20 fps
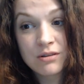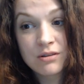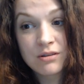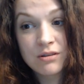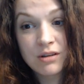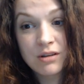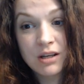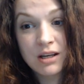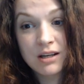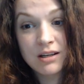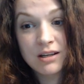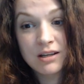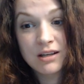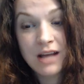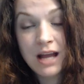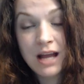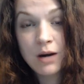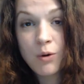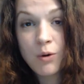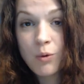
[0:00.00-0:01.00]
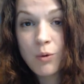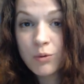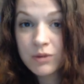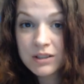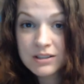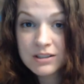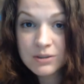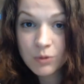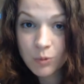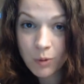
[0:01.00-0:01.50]
like not only
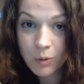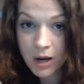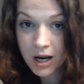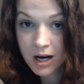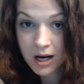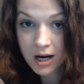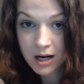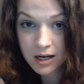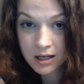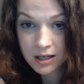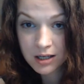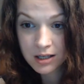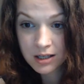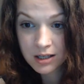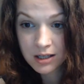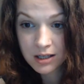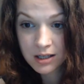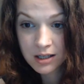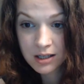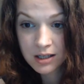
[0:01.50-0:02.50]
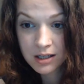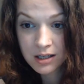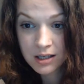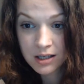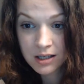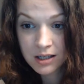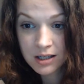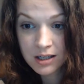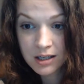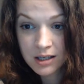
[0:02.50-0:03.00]
to wear
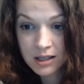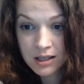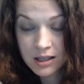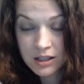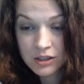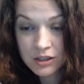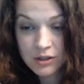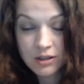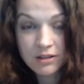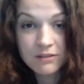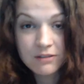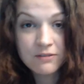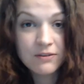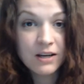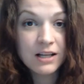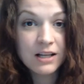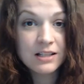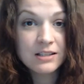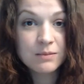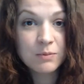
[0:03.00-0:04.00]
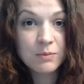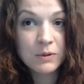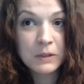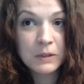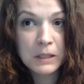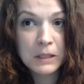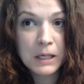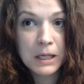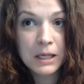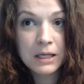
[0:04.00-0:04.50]
during the fights, but
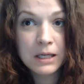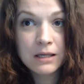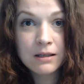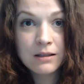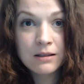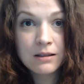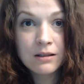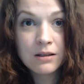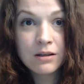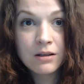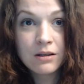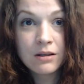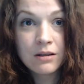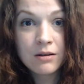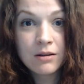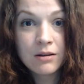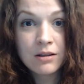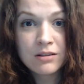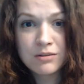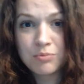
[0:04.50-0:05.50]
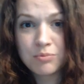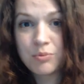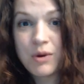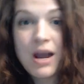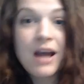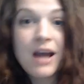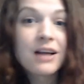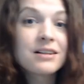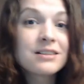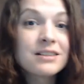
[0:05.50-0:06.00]
like to
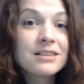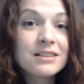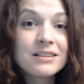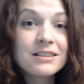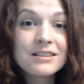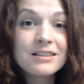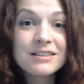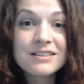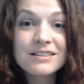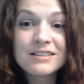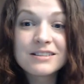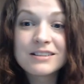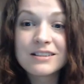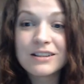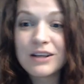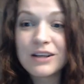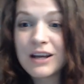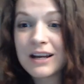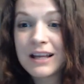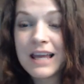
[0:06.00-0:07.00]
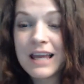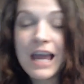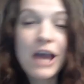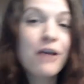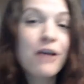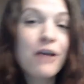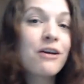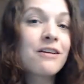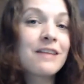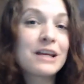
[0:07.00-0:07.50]
practice. You got to
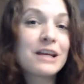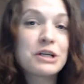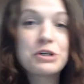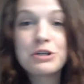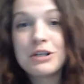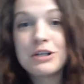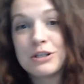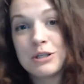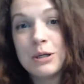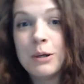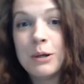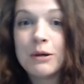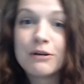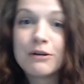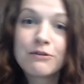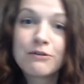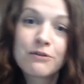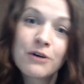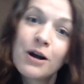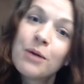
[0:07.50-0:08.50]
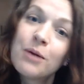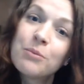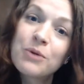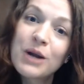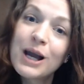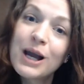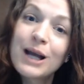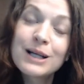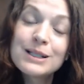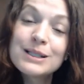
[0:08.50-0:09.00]
carry that shit to and from
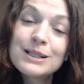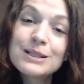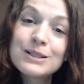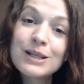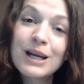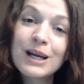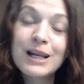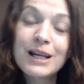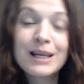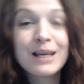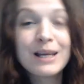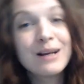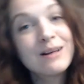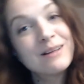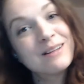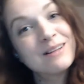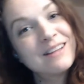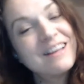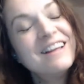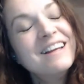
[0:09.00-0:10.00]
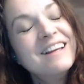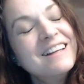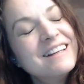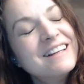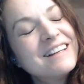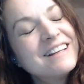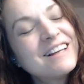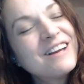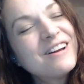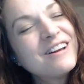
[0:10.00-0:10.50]
practice. You got to carry
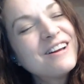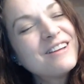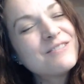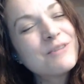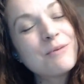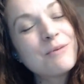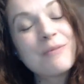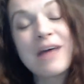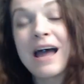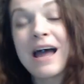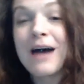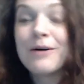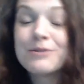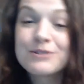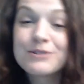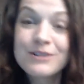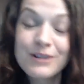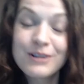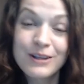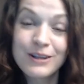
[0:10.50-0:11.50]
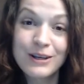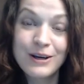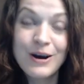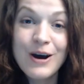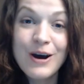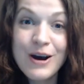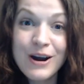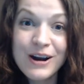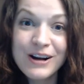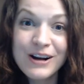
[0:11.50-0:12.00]
it from the house to the
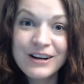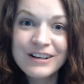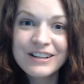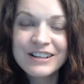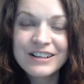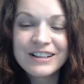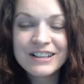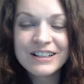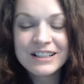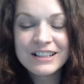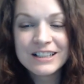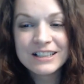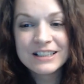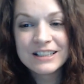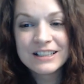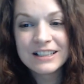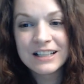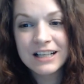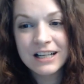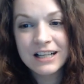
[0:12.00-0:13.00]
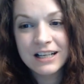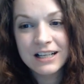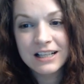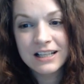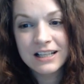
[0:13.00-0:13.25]
car. Like,